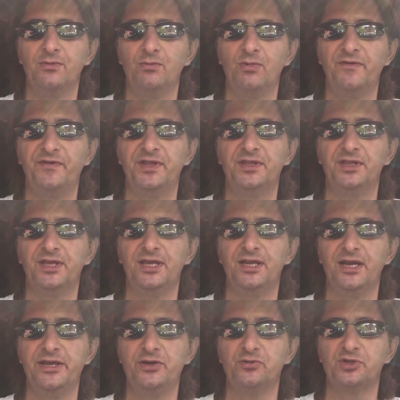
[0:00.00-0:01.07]
within the
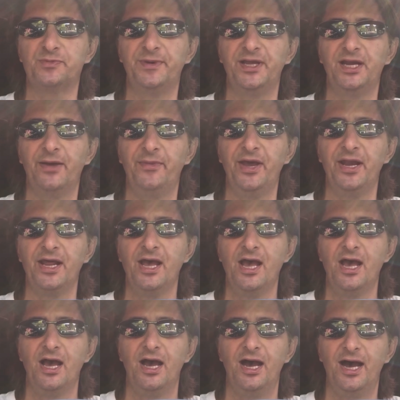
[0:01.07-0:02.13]
legal speed limit.
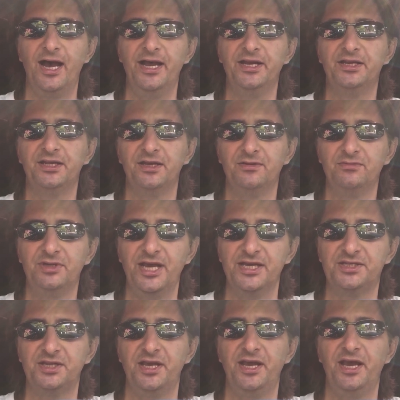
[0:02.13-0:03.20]
And
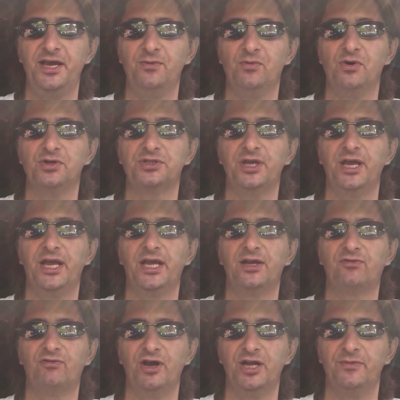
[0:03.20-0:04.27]
yes, it was
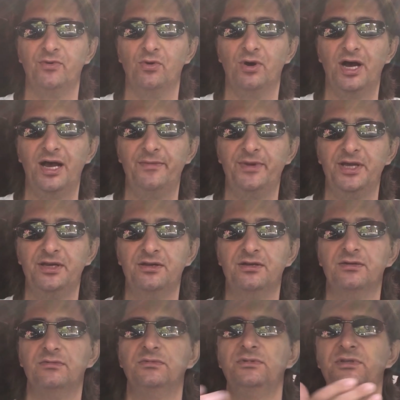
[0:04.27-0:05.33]
incredible. I mean,
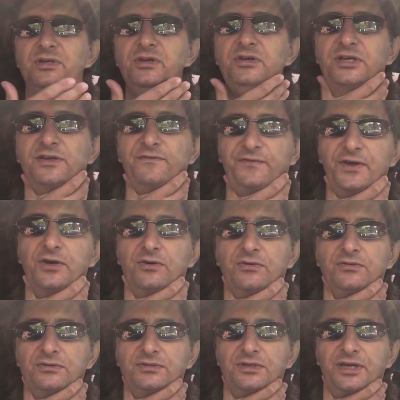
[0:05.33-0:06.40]
you can
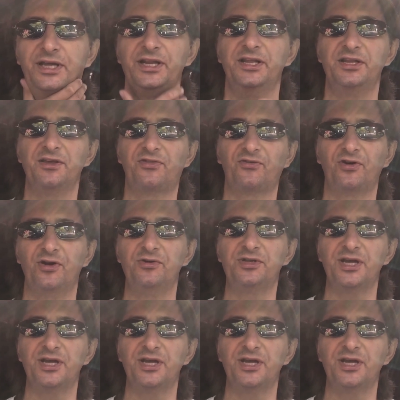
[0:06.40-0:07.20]
feel it in your throat.